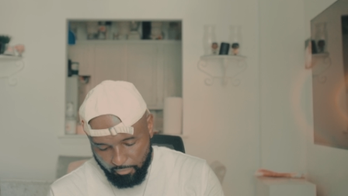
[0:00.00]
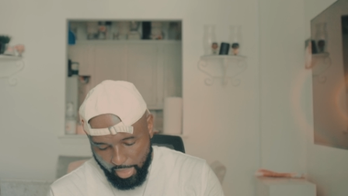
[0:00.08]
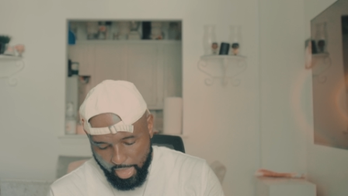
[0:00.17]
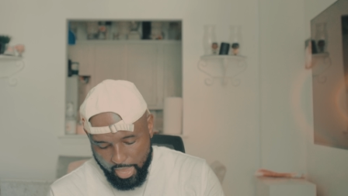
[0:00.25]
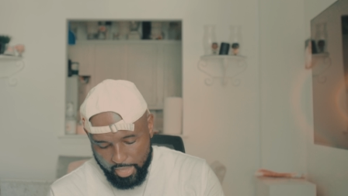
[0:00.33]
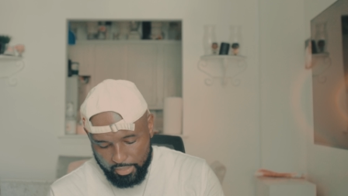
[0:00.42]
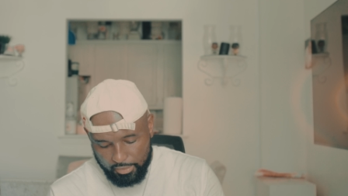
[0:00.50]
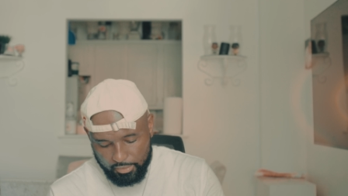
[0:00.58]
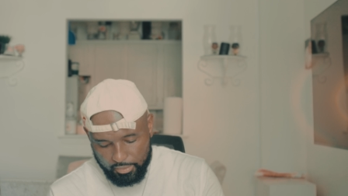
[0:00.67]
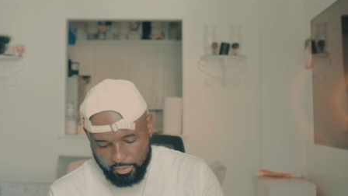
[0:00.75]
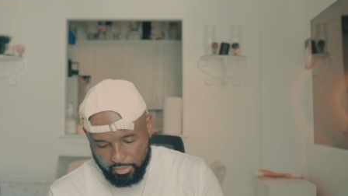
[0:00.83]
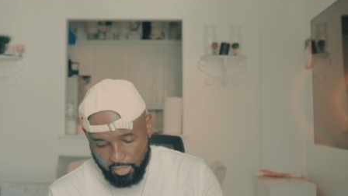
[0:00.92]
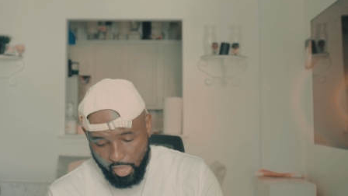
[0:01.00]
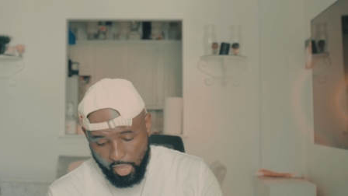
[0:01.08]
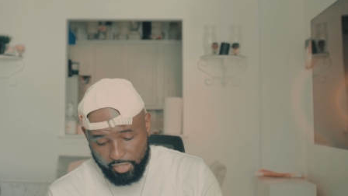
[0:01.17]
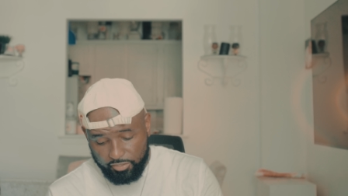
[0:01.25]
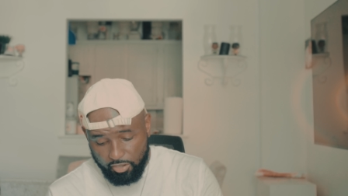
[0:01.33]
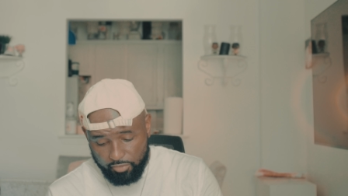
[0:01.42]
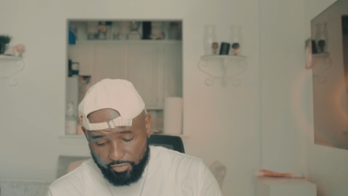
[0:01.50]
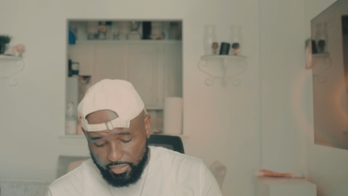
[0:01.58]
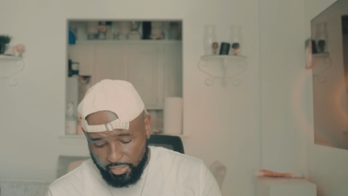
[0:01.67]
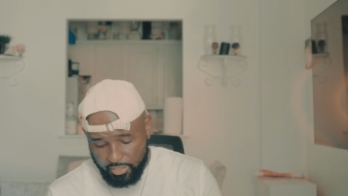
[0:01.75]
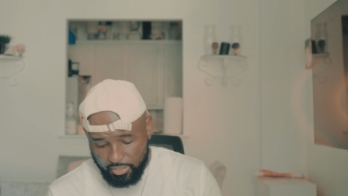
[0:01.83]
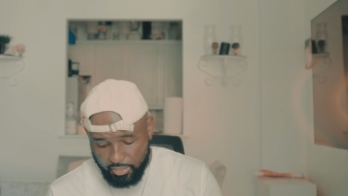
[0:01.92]
And yeah, I started
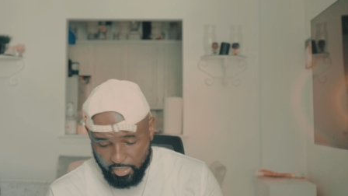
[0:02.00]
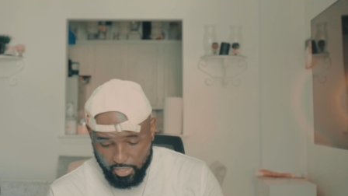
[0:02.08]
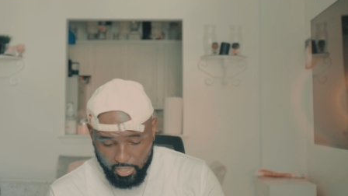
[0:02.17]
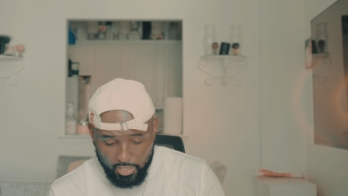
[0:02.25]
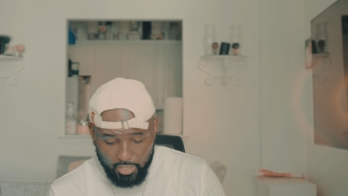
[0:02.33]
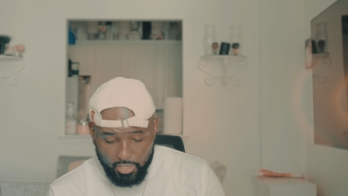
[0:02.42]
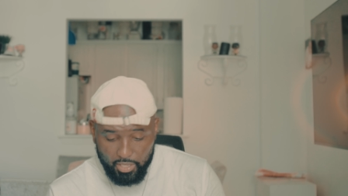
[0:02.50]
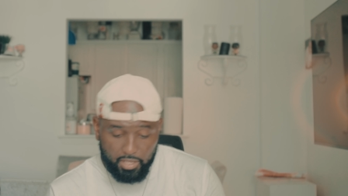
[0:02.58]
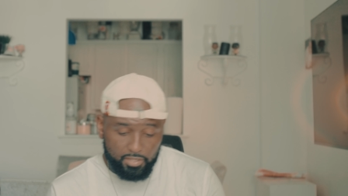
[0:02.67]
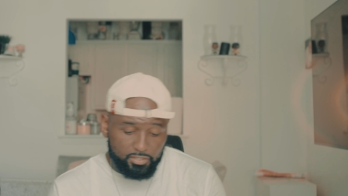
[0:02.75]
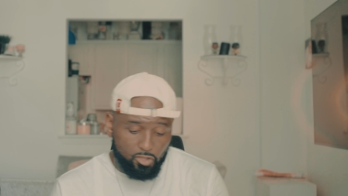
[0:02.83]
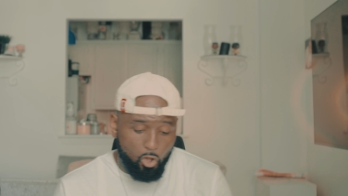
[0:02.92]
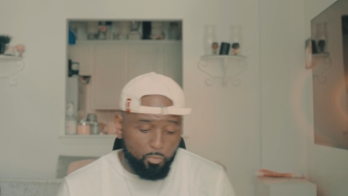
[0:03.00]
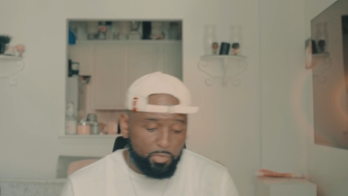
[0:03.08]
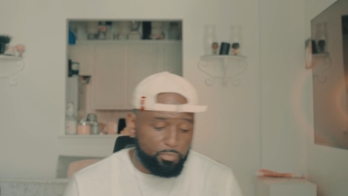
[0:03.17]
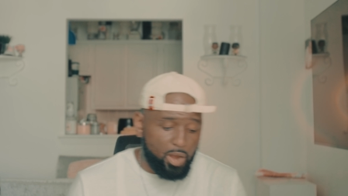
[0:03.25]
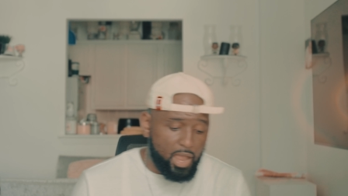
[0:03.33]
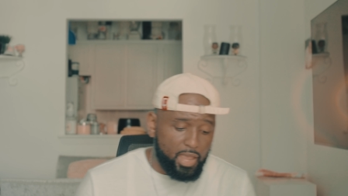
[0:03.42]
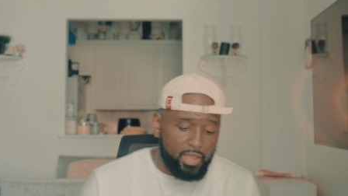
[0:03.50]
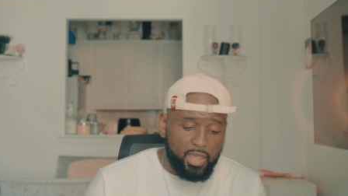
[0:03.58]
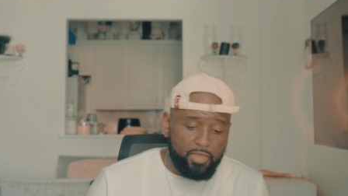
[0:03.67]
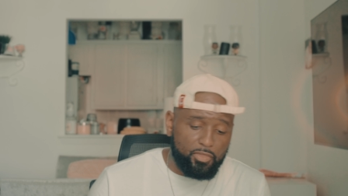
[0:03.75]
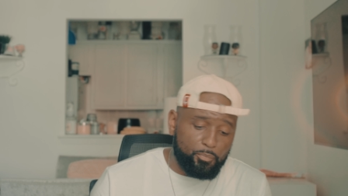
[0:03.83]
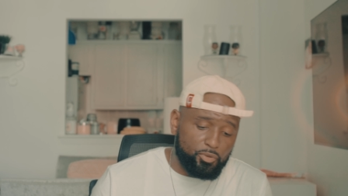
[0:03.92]
reading it. It is Kobe Bryant
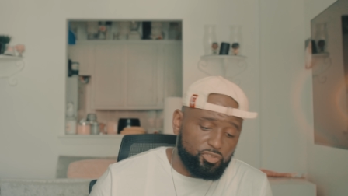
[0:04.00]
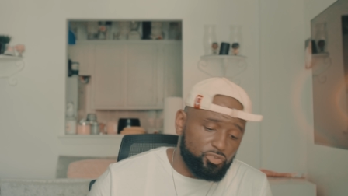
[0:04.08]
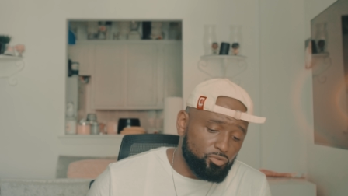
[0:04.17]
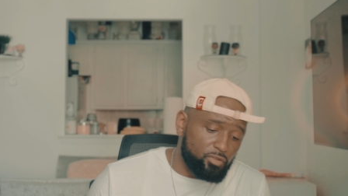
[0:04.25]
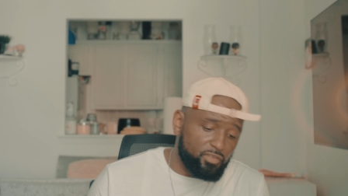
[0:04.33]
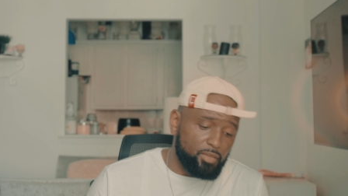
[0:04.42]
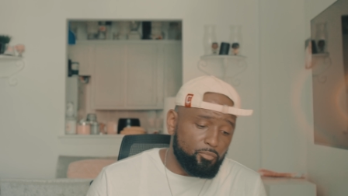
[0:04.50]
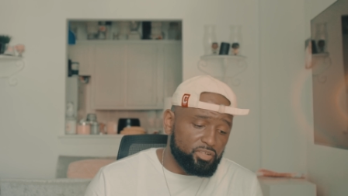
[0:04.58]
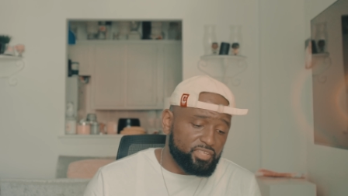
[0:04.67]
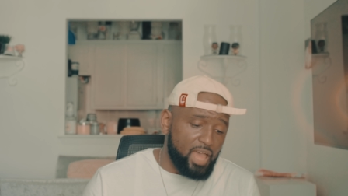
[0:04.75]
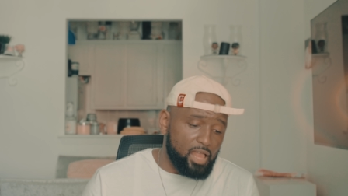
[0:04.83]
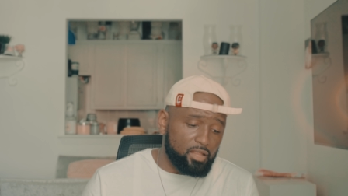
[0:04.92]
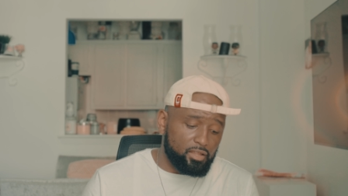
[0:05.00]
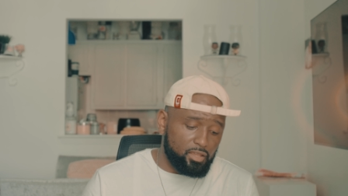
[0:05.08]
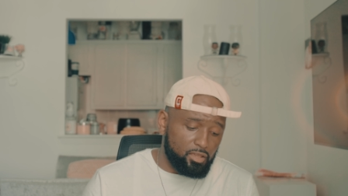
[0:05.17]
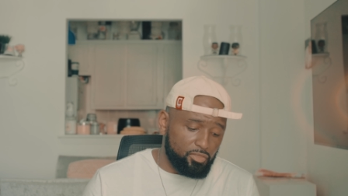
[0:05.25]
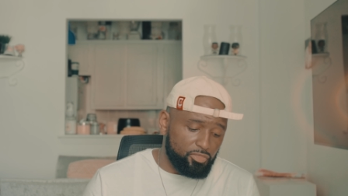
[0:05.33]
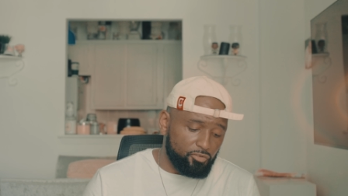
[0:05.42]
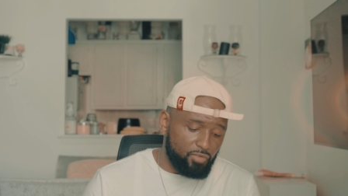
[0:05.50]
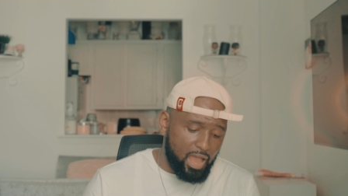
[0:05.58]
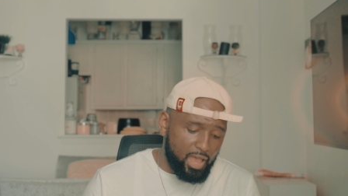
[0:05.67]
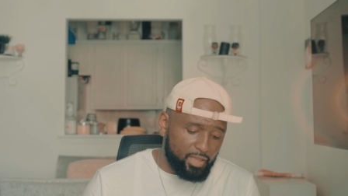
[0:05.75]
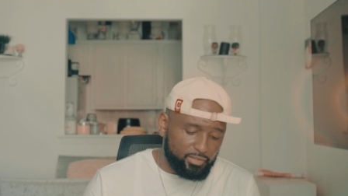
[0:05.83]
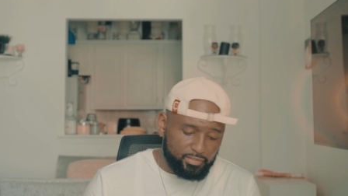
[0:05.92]
and the Pursuit of Immortality, The
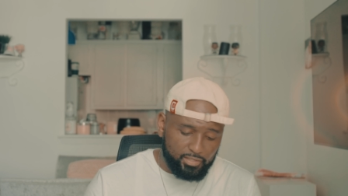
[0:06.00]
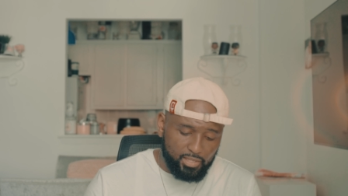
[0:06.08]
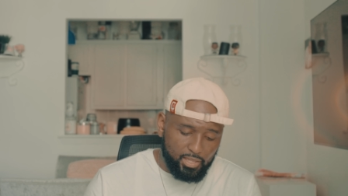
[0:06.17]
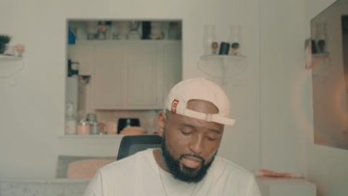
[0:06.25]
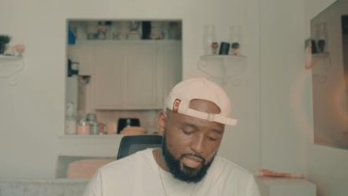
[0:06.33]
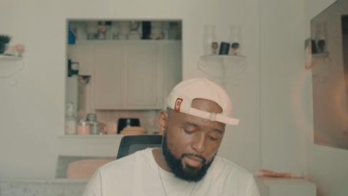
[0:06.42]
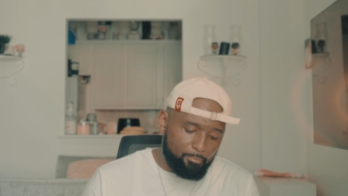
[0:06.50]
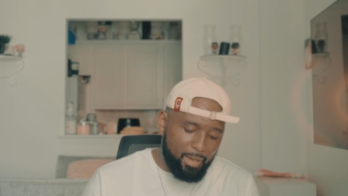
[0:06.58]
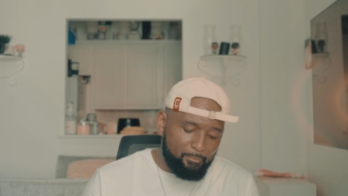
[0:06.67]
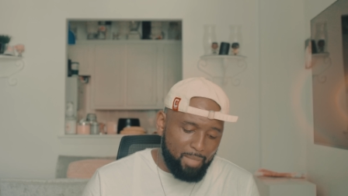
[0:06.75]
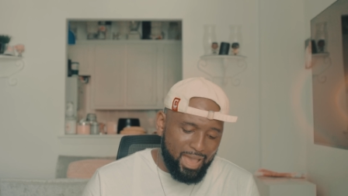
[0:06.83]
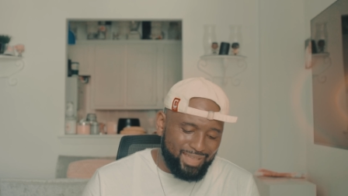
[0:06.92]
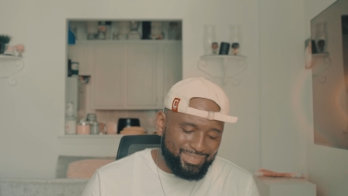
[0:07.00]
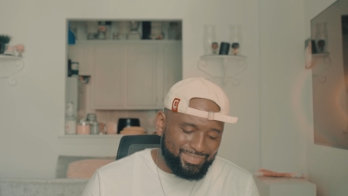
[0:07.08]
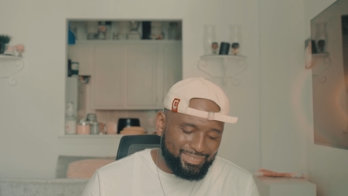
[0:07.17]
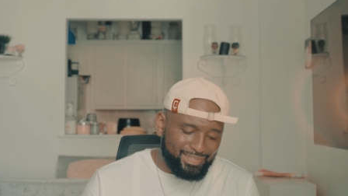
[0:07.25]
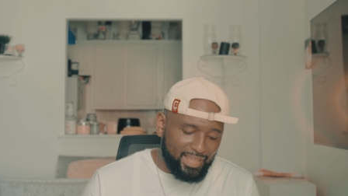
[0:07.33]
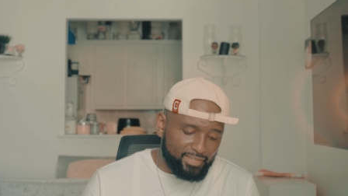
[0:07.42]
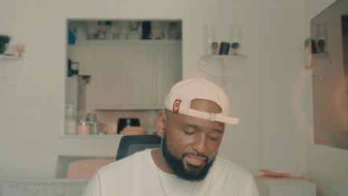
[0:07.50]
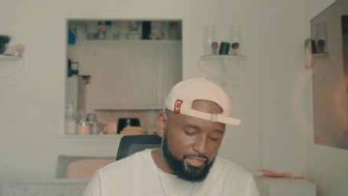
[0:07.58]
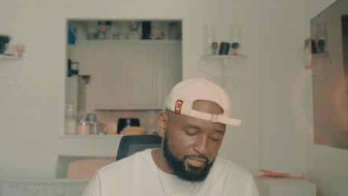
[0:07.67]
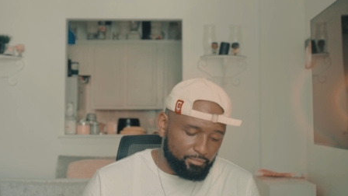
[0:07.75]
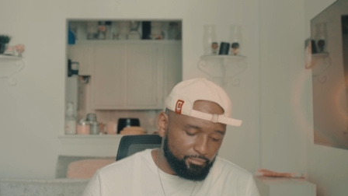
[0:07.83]
Rise by Mike Sielski.